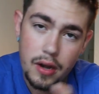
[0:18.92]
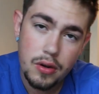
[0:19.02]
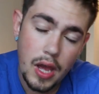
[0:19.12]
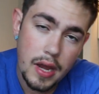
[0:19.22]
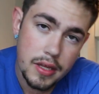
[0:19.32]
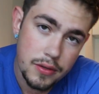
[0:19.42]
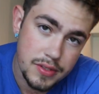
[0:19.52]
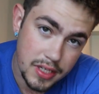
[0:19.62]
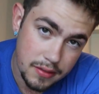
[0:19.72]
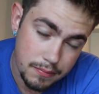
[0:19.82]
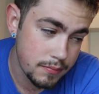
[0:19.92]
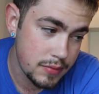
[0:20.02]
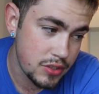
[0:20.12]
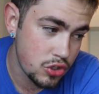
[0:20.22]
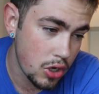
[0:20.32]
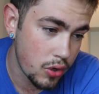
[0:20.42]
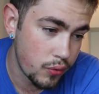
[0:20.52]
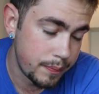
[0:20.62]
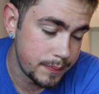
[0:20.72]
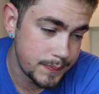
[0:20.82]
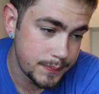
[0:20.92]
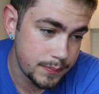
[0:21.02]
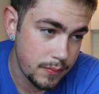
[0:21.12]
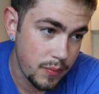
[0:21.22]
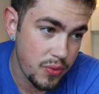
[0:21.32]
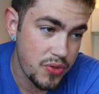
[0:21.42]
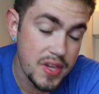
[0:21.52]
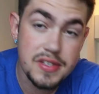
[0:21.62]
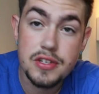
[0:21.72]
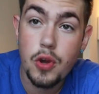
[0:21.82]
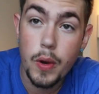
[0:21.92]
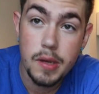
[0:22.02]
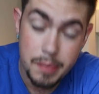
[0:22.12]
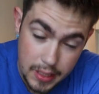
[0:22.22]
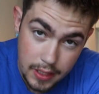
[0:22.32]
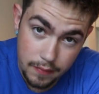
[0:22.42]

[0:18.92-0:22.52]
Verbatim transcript: I don't know how to use it, so this is going to be an